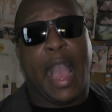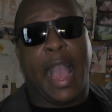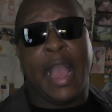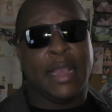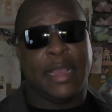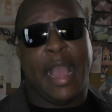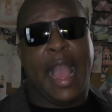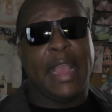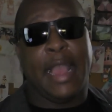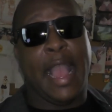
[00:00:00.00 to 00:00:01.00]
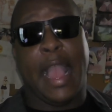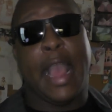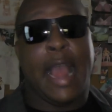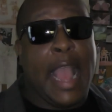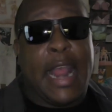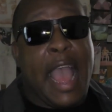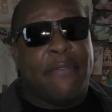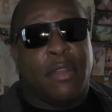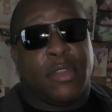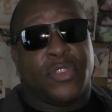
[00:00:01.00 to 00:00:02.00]
I
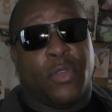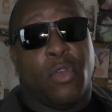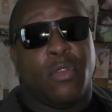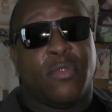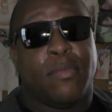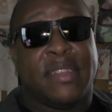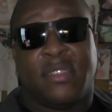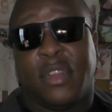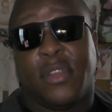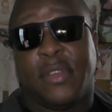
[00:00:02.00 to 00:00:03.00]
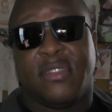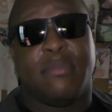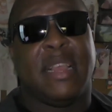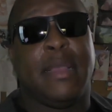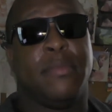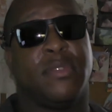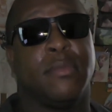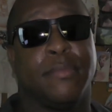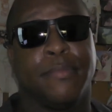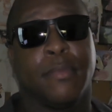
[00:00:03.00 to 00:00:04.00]
have no control over my stuttering sometimes.
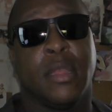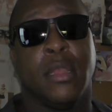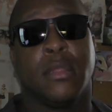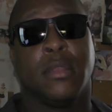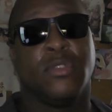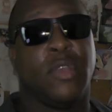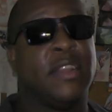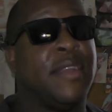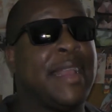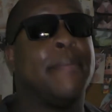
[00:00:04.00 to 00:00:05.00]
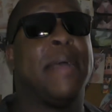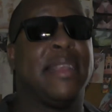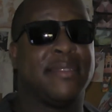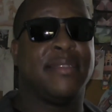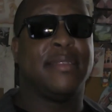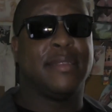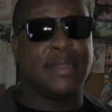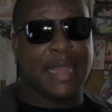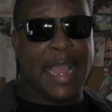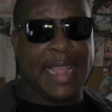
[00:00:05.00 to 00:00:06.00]
So I do try the best
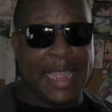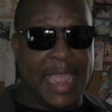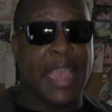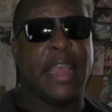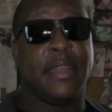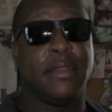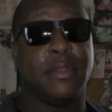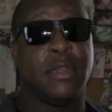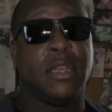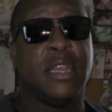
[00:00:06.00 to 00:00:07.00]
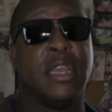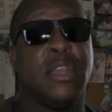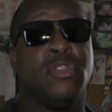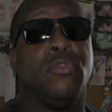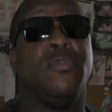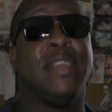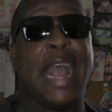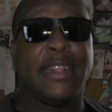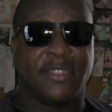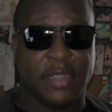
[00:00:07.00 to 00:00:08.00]
I can to
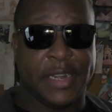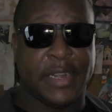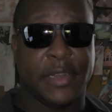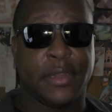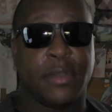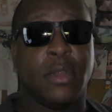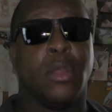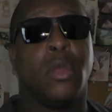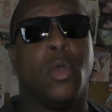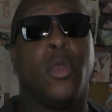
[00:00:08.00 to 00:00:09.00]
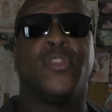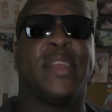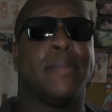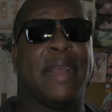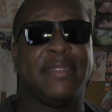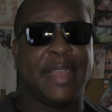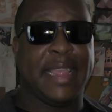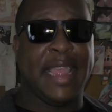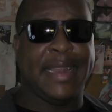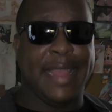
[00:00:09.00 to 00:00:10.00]
not stutter, or try the best I
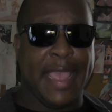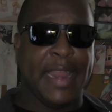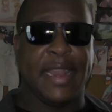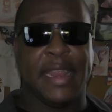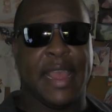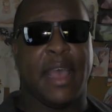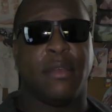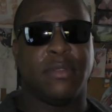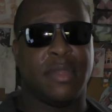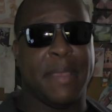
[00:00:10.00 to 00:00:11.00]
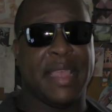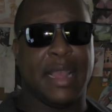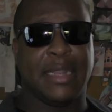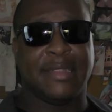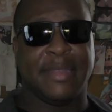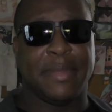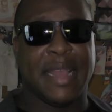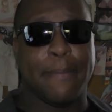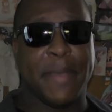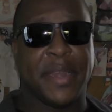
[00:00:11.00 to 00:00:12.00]
can to edit it out to make it seem a
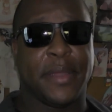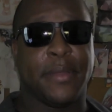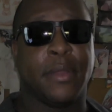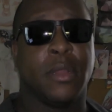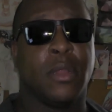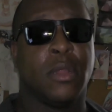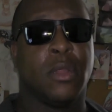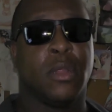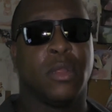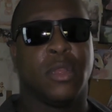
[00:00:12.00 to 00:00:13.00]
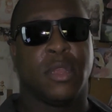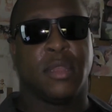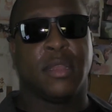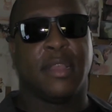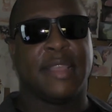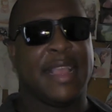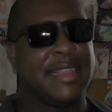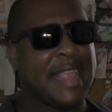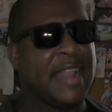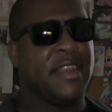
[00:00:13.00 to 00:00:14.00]
lot better, because I
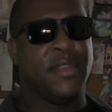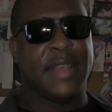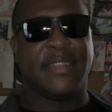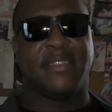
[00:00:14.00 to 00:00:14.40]
tend to do that